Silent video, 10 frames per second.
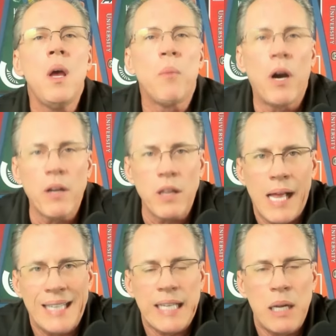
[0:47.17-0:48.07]
Part of the
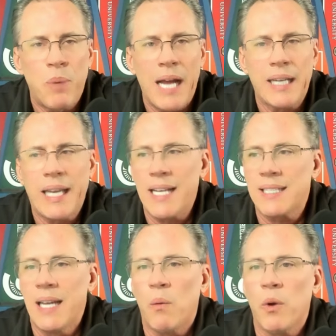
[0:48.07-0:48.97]
Locked On
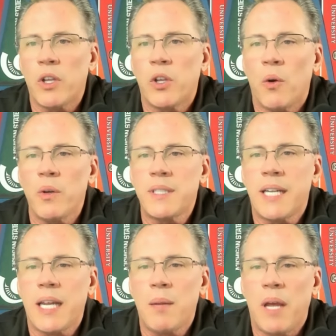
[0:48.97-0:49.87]
Podcast Network, your
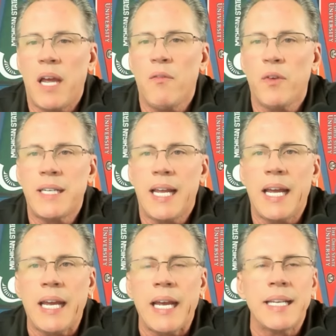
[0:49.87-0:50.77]
team every
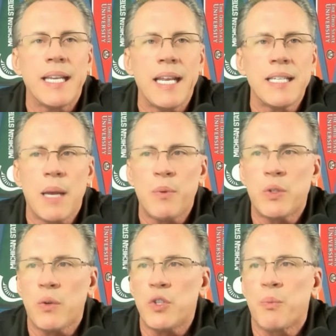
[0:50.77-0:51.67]
day. And today's
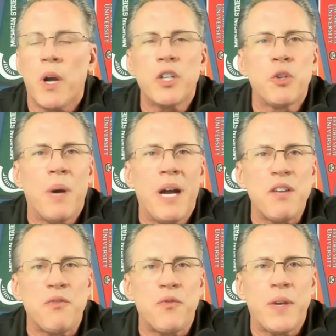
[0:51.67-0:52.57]
episode is brought to you
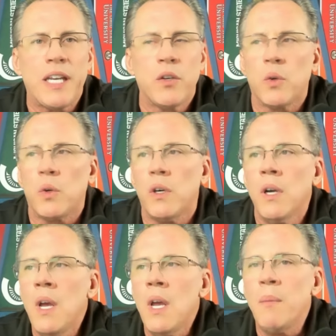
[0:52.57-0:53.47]
by FanDuel.
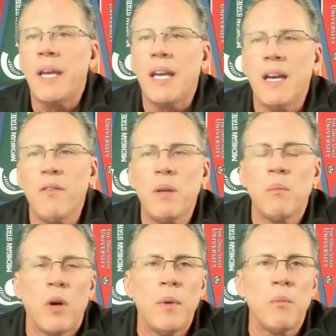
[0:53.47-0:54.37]
Make every
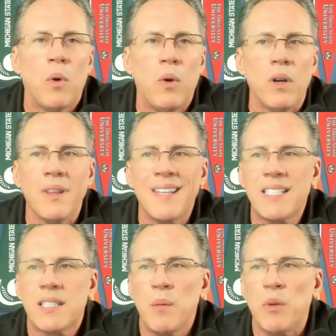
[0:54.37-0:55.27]
moment more.
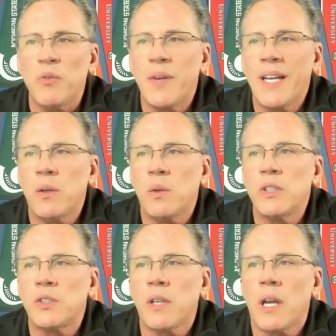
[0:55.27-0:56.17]
This summer,
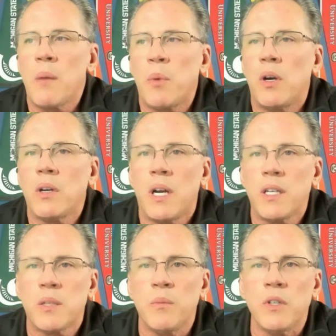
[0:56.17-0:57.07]
FanDuel is hooking up all
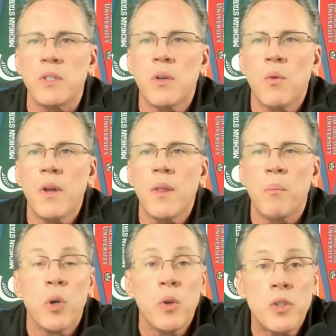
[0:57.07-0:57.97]
customers with a
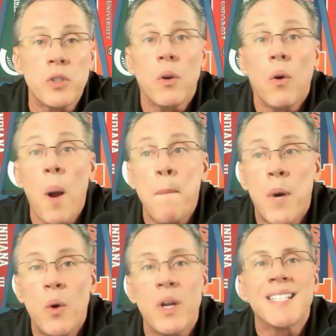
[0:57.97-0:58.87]
boost or a
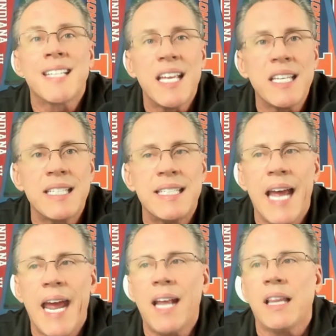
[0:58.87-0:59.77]
bonus
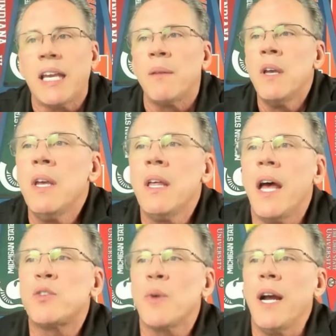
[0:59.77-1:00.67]
daily.
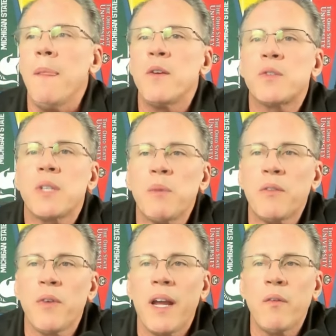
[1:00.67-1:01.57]
That's right. There's
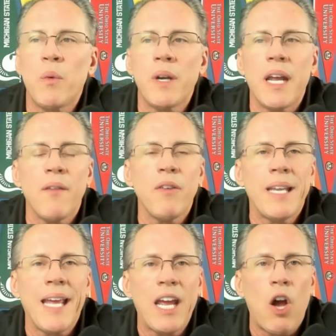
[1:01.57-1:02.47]
something for everyone every
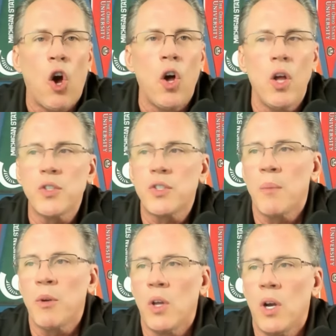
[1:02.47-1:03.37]
day, all
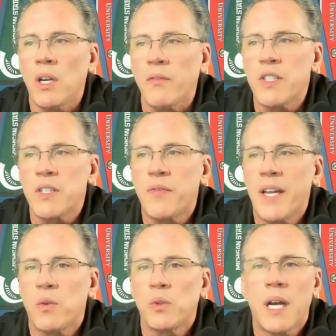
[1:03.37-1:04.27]
summer long. Visit
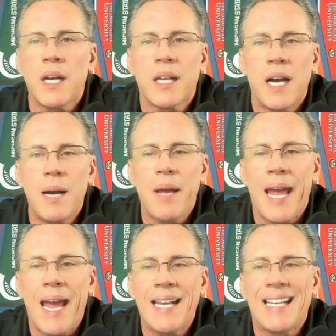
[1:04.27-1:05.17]
fanduel.com
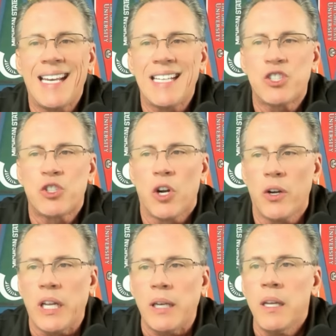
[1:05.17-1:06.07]
and get
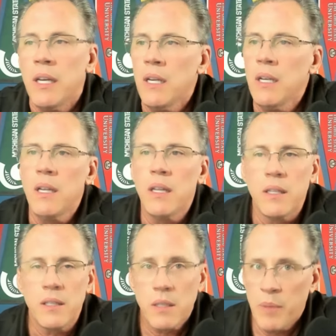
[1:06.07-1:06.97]
started.
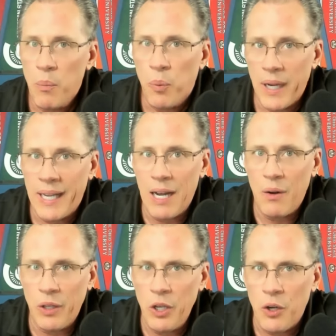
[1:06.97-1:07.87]
This could be a
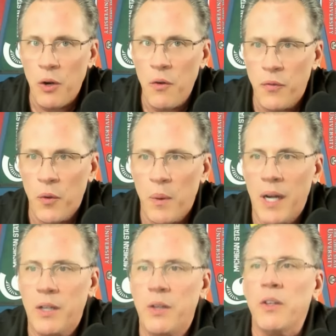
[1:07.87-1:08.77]
breakout year for
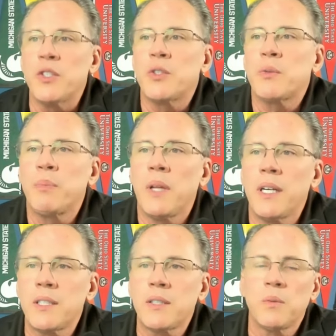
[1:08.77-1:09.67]
Rutgers.
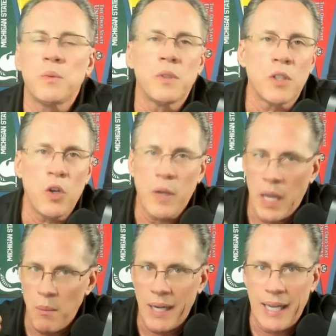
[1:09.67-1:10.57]
Plus, we'll go
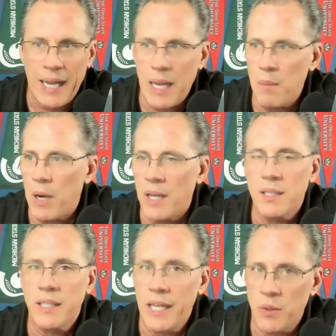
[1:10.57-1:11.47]
game by game on
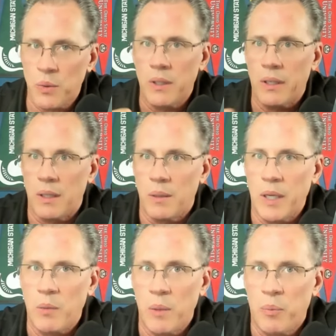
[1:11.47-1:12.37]
the schedule, and I'll
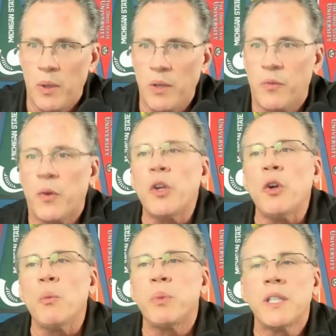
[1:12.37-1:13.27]
make my point for
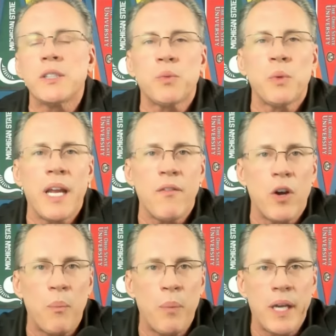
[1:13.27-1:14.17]
you. Plus, we have
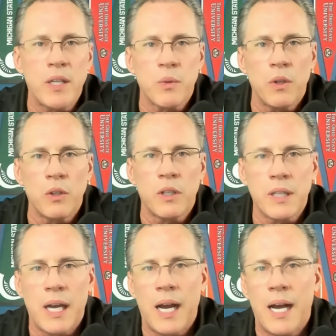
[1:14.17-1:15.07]
our picks. We're going to look
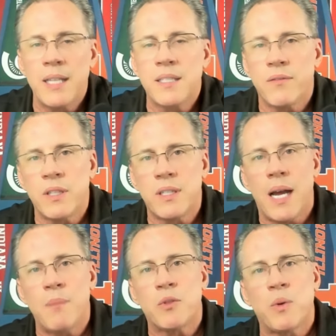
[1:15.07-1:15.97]
at the odds of the
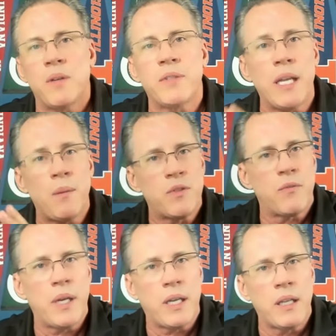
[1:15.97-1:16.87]
top 12 teams
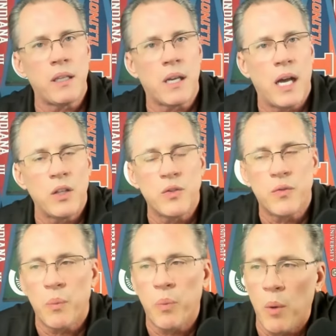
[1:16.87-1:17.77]
of making the college
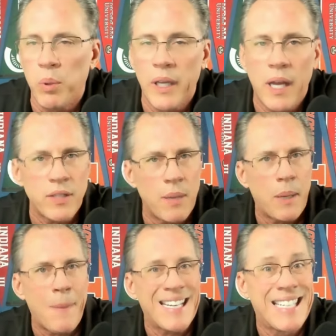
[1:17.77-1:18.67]
football playoffs. How
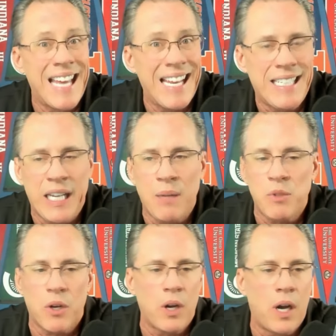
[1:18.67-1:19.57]
many Big Ten
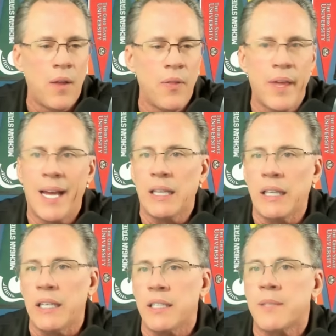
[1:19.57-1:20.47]
teams are on that
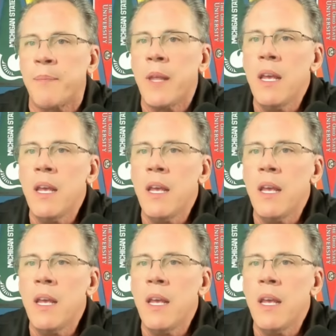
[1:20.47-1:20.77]
list?